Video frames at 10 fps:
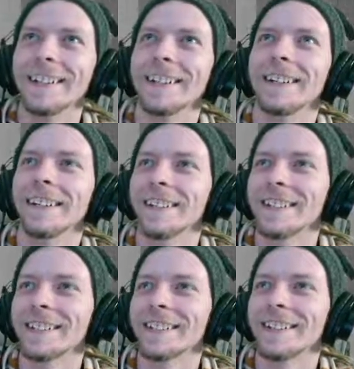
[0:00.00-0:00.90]
Oh,
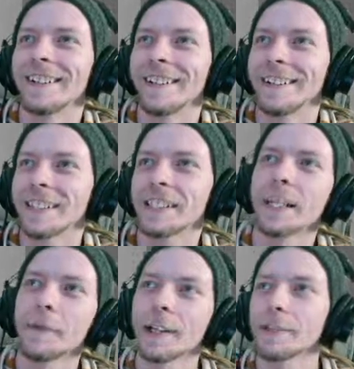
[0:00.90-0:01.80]
that's hilarious.
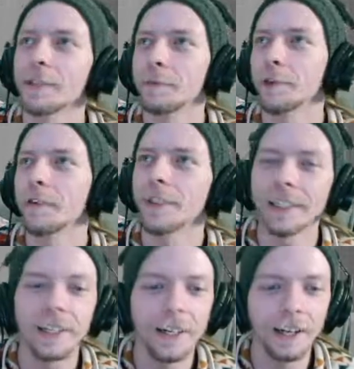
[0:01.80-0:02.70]
Steam has to approve it?
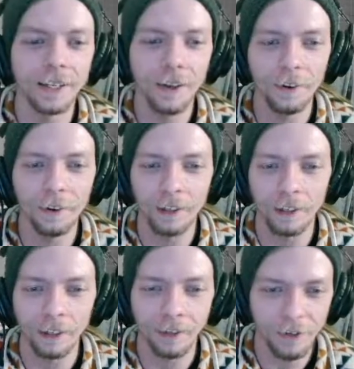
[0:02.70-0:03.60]
Yeah, I didn't know
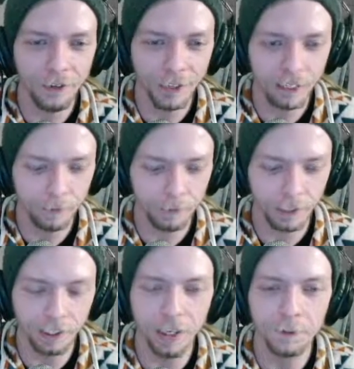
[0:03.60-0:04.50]
that. I've never set up
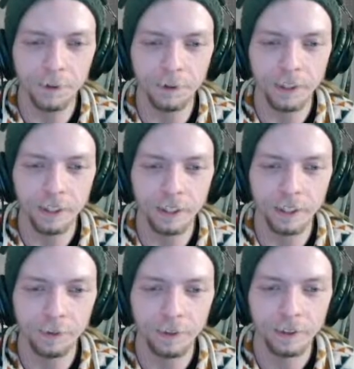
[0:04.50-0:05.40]
any games on
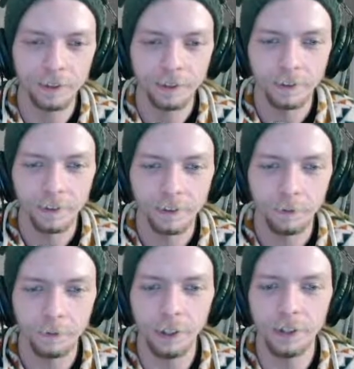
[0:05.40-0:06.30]
Steam.
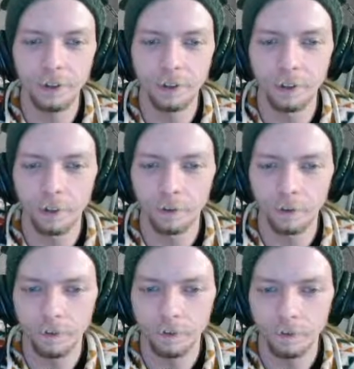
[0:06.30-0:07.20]
But that's good to know
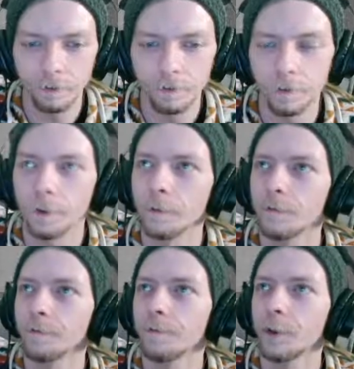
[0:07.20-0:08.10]
for
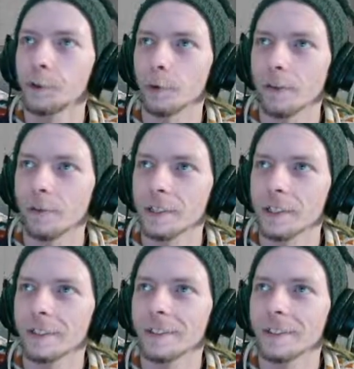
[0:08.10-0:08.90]
future reference.